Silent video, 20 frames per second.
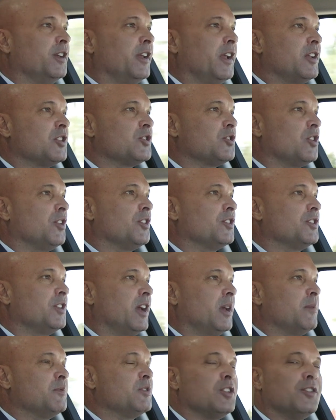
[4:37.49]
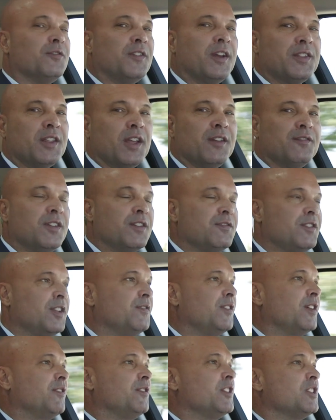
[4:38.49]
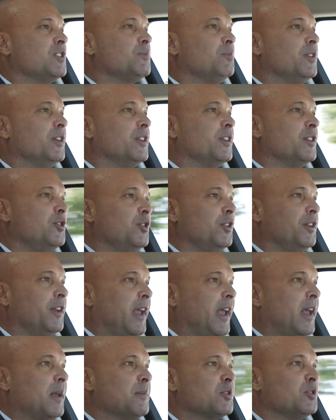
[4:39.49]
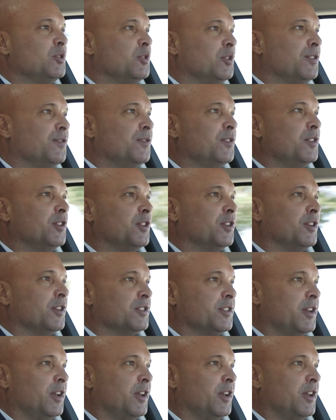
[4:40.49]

engaged all the time, so you've got that 50-50 split, and you can absolutely feel it at